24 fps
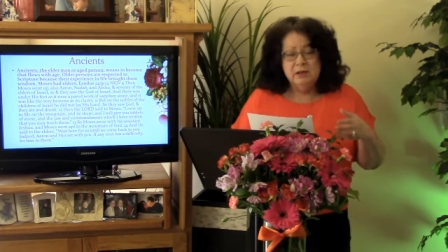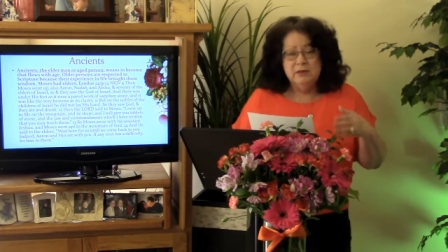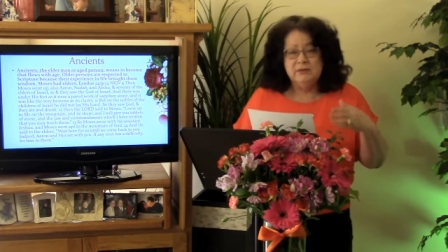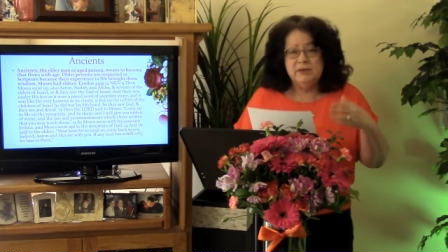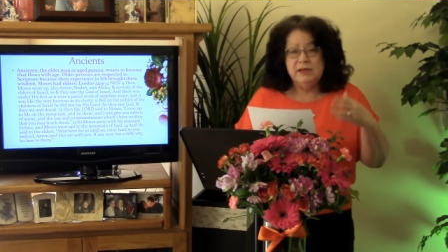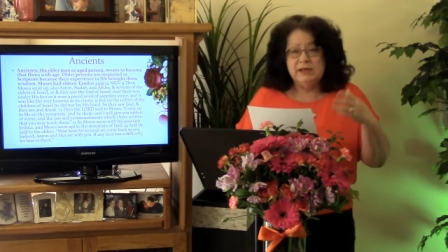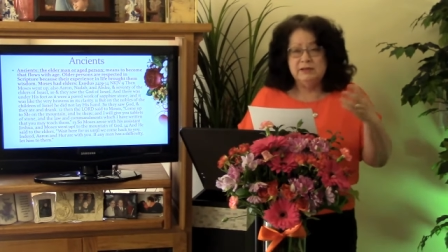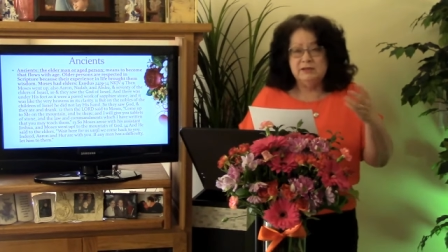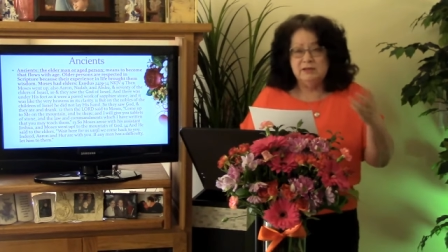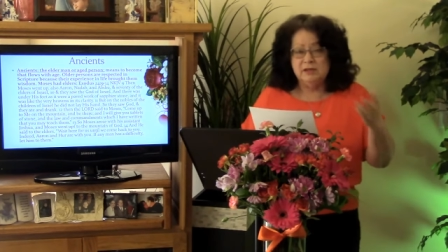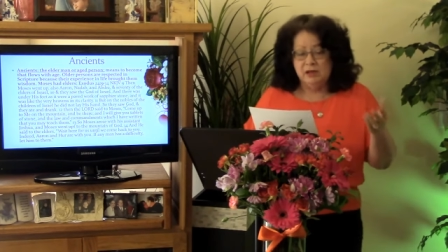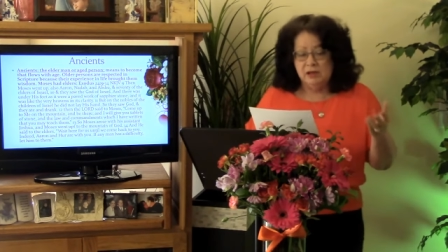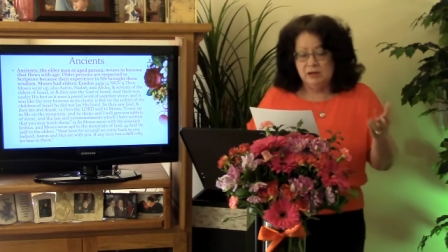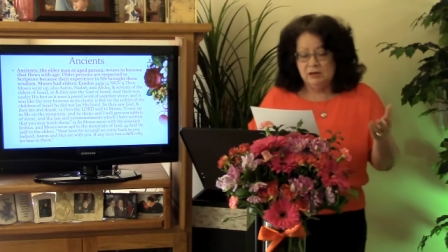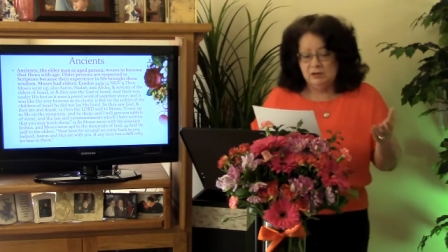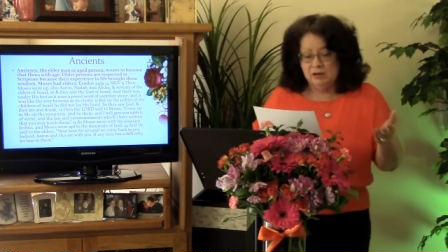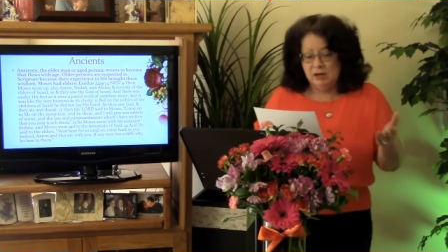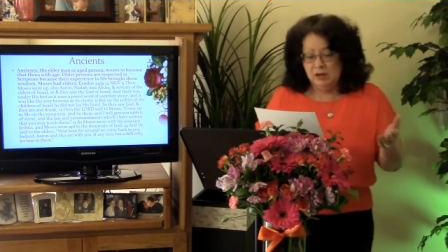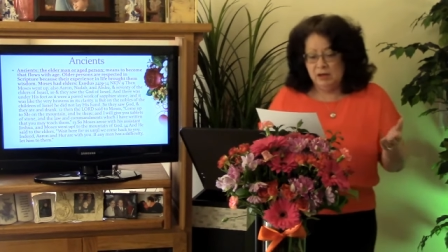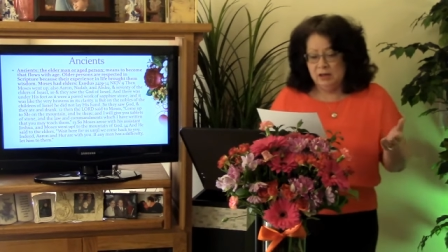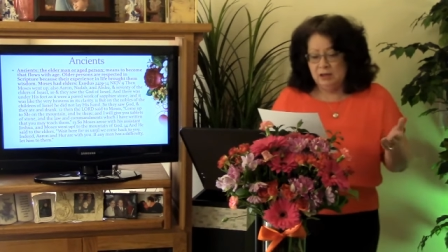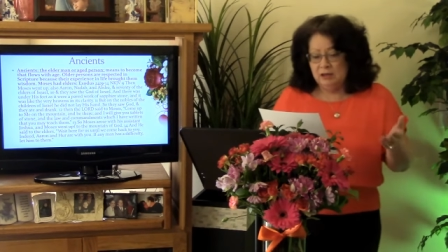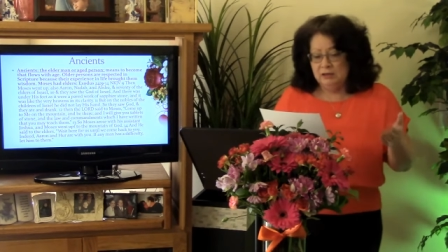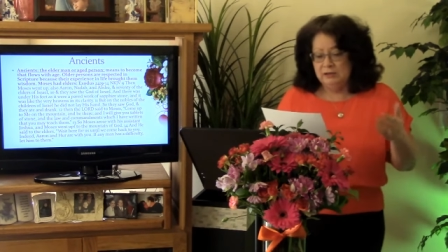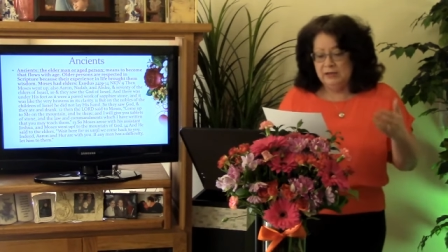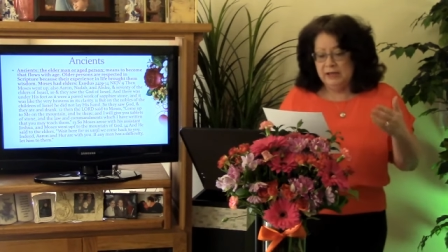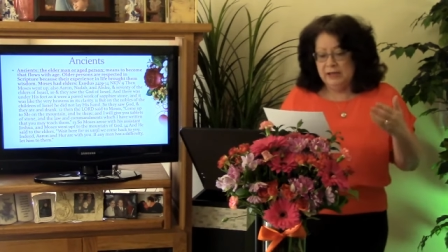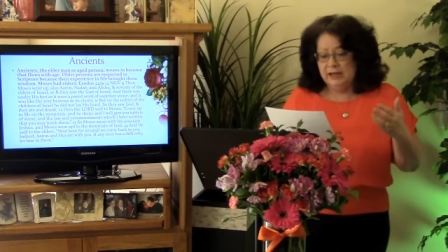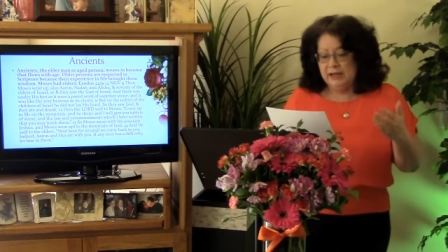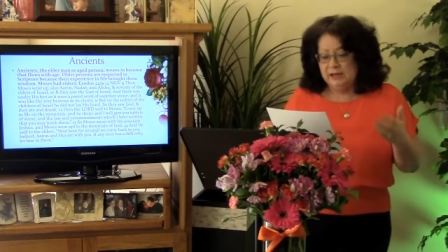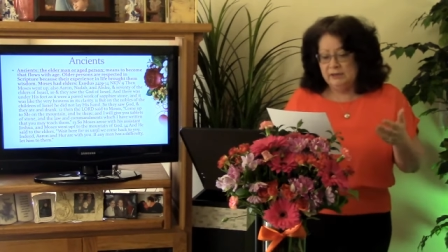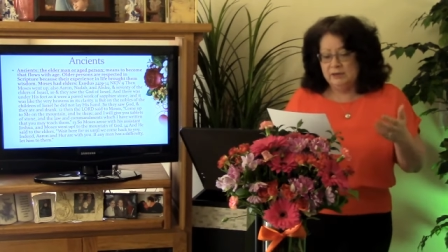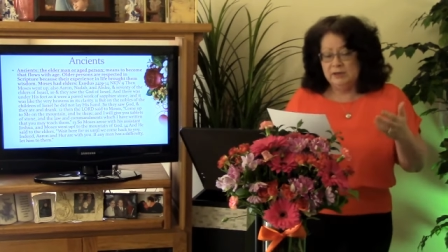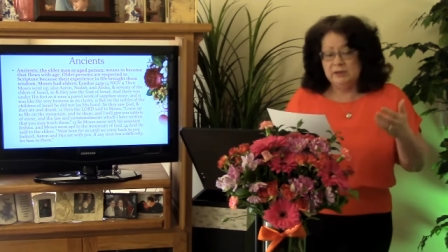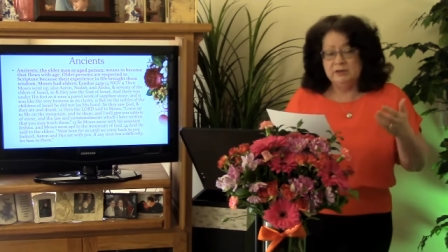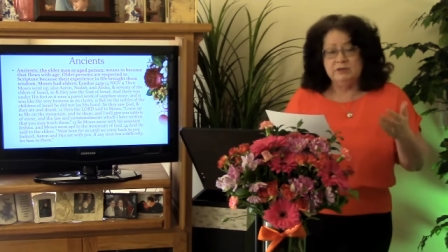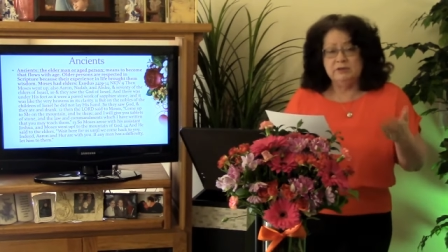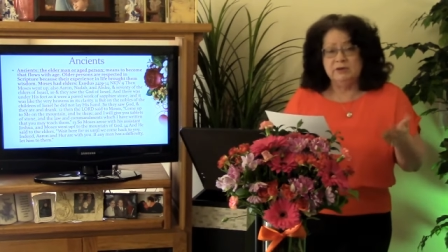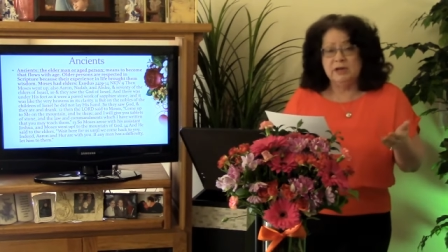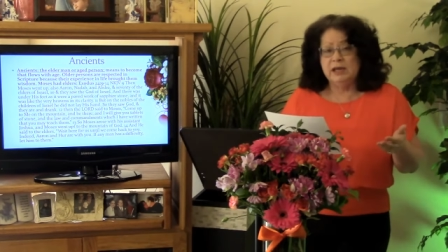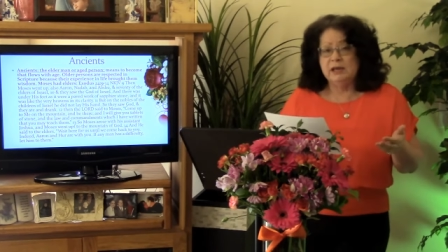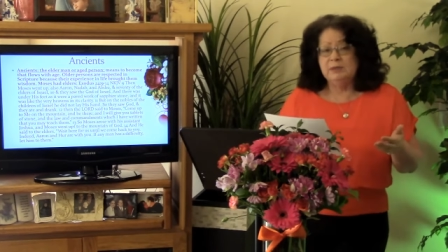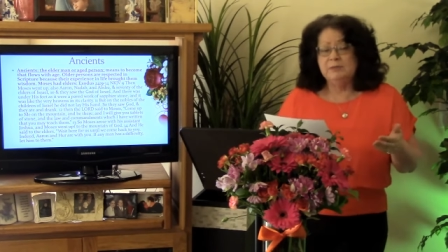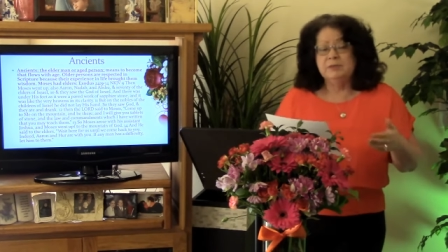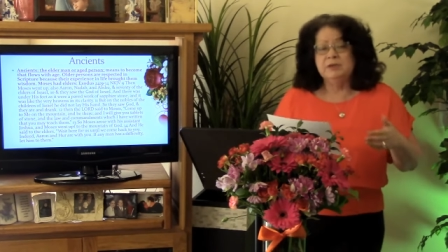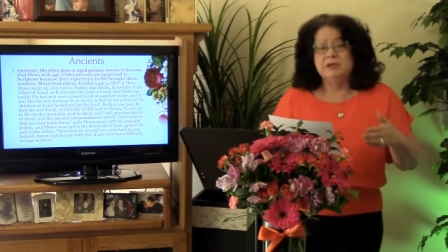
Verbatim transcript: They saw God, they ate, they drank,